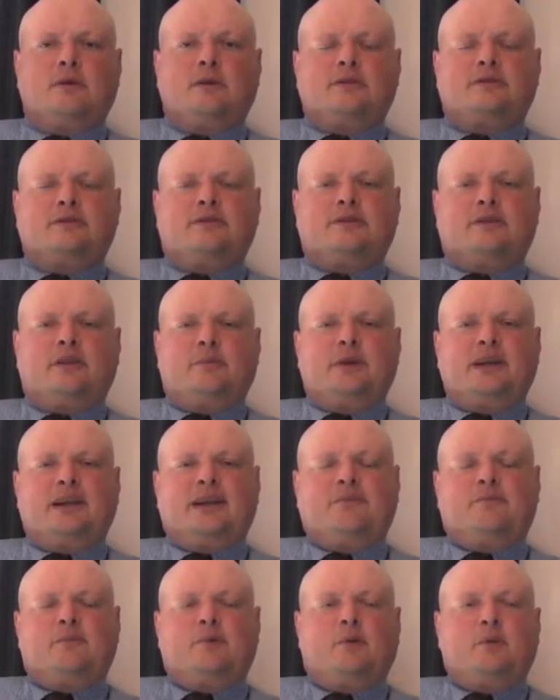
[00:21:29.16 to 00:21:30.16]
Do you know what I mean?
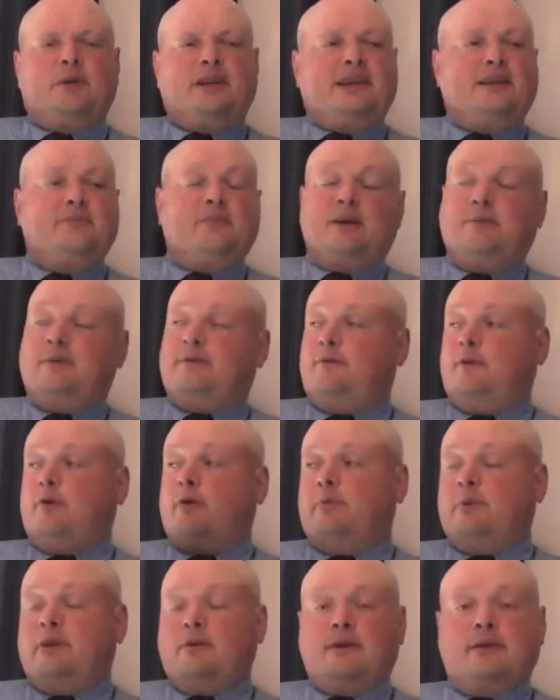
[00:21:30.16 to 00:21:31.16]
And probably he maybe
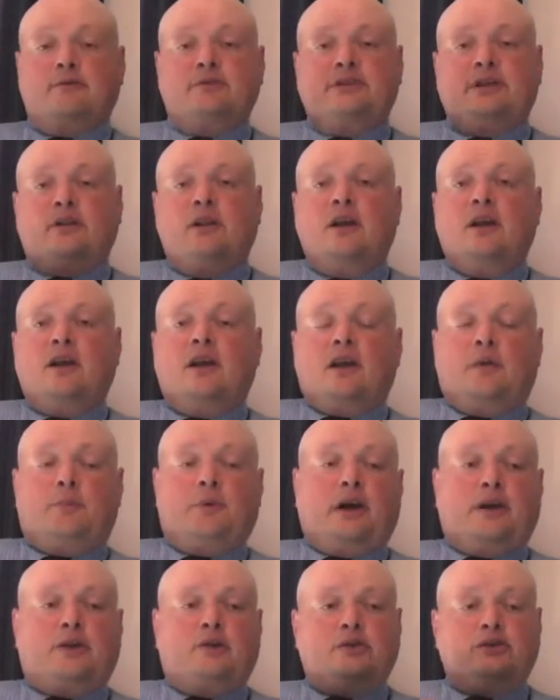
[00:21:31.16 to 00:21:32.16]
followed me around still.
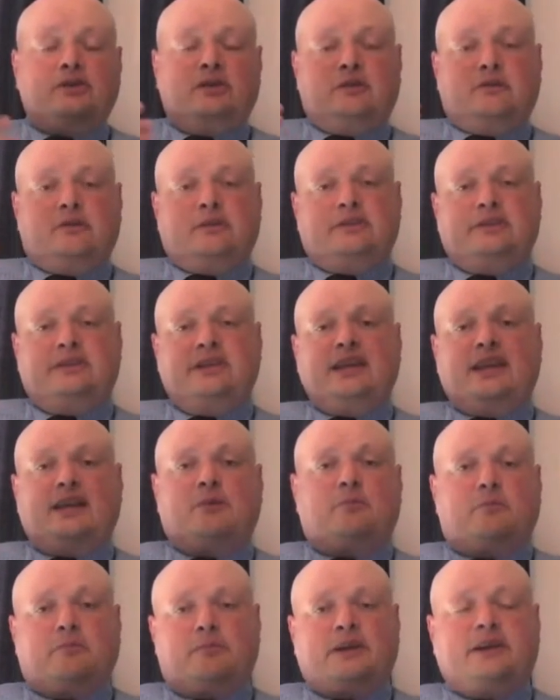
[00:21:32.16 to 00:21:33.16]
But I couldn't see
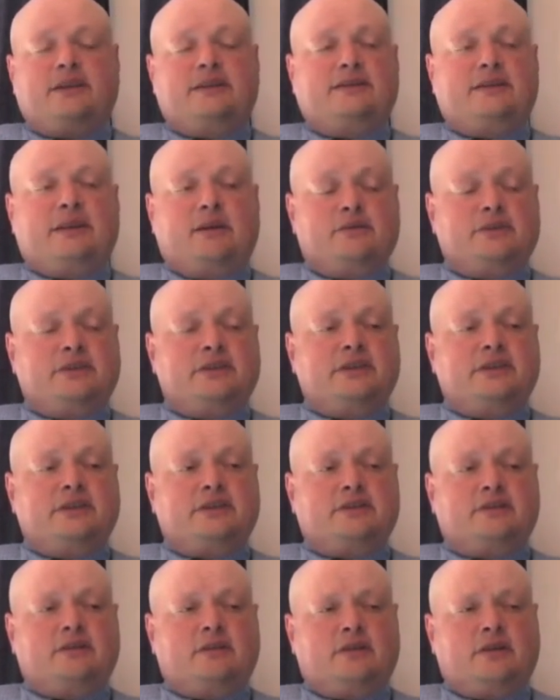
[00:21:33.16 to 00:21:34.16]
him because I was in
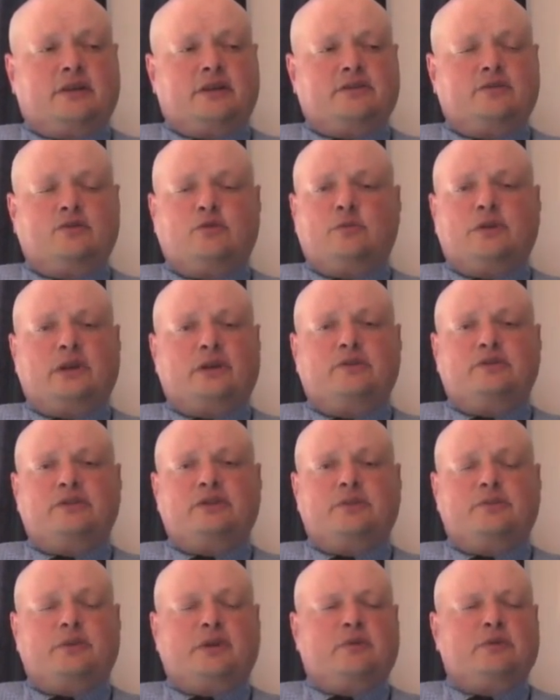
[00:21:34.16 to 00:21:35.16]
this, because normally I couldn't
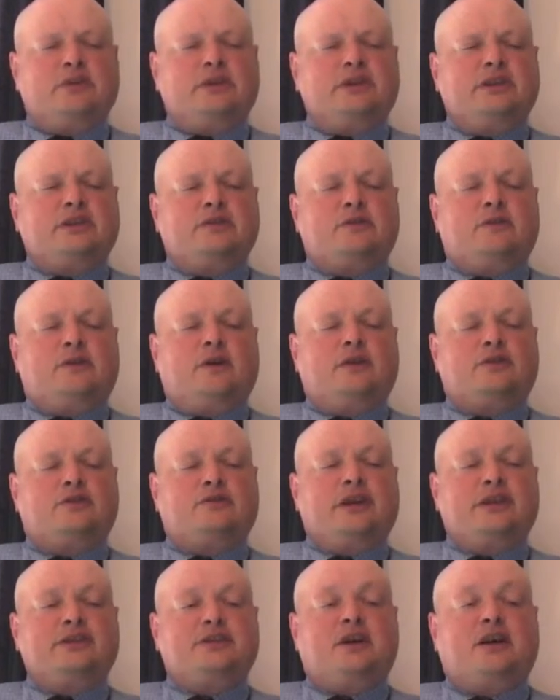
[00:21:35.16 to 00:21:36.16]
see him, but I was in this sort of
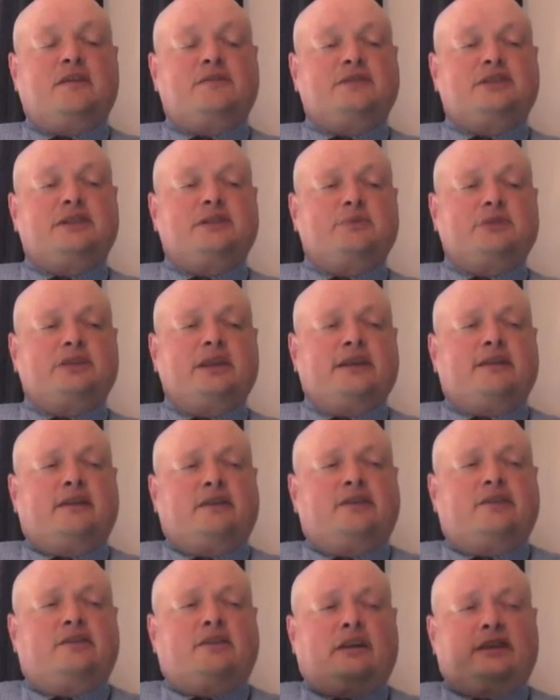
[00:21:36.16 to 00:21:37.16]
strange half-asleep state.
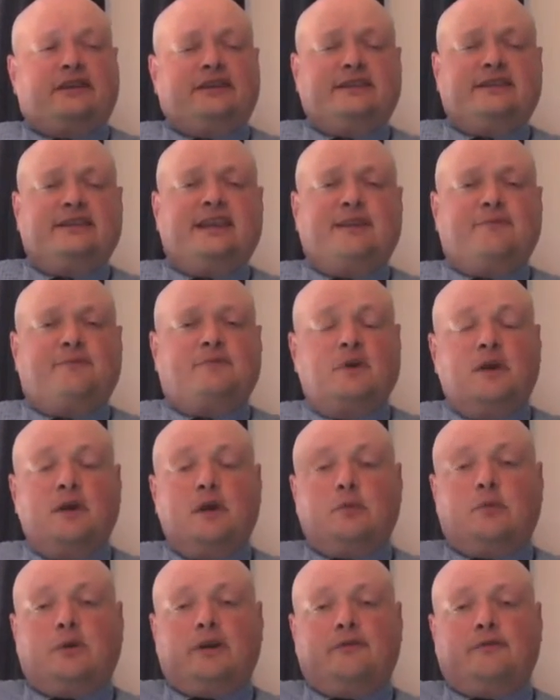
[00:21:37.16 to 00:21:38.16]
I could see him. For
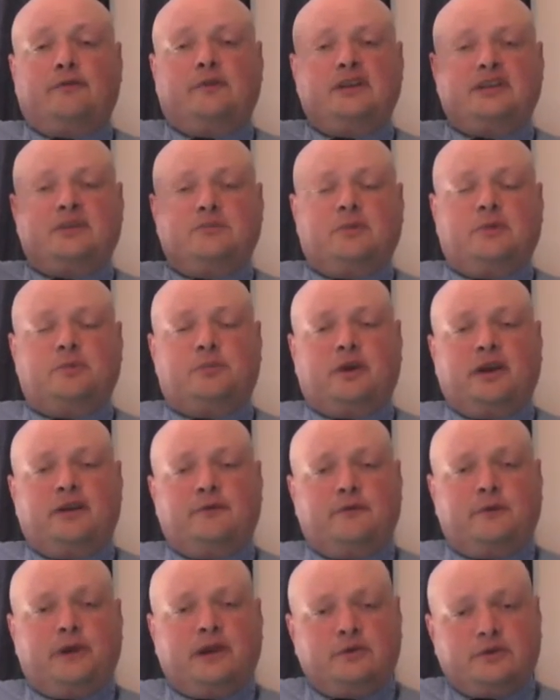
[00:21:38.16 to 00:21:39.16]
whatever reason, my brain
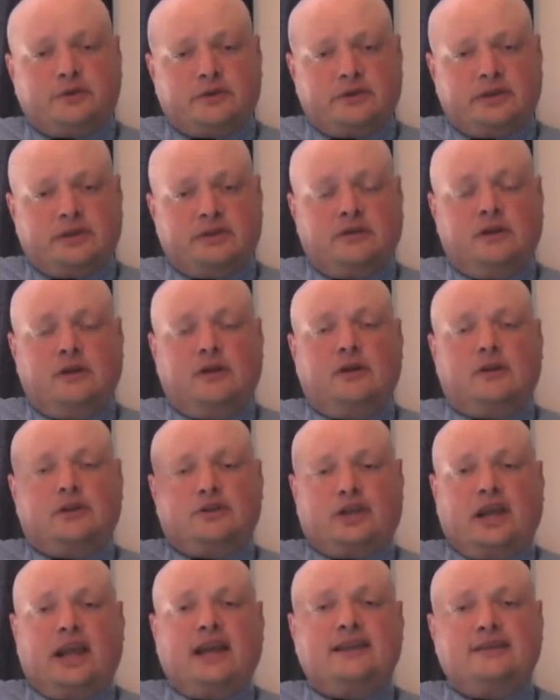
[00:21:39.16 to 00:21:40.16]
frequency
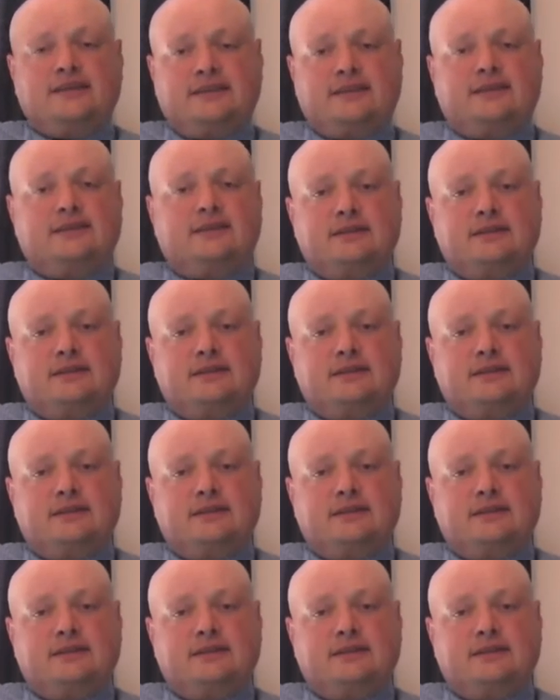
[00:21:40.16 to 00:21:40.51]
changed.